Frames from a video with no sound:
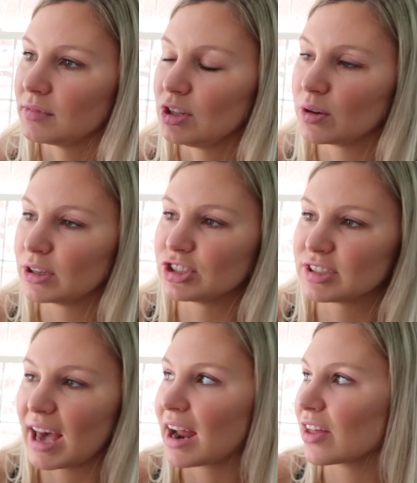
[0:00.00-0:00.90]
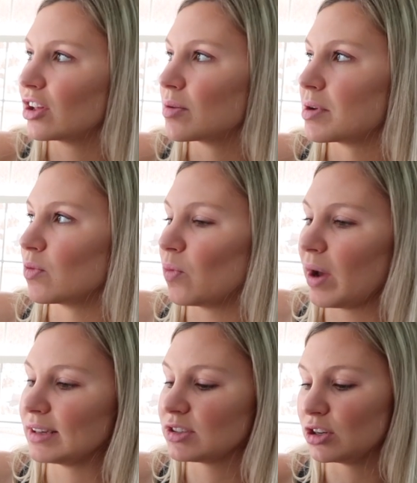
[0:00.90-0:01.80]
you can just add a little bit of
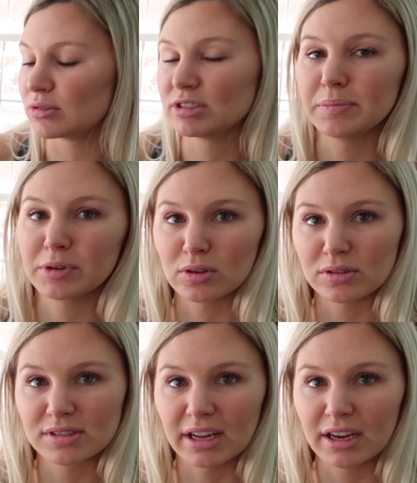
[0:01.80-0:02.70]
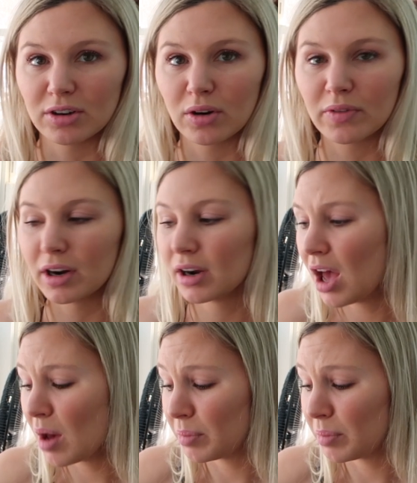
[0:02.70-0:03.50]
weight so you don't tip your whole stand over.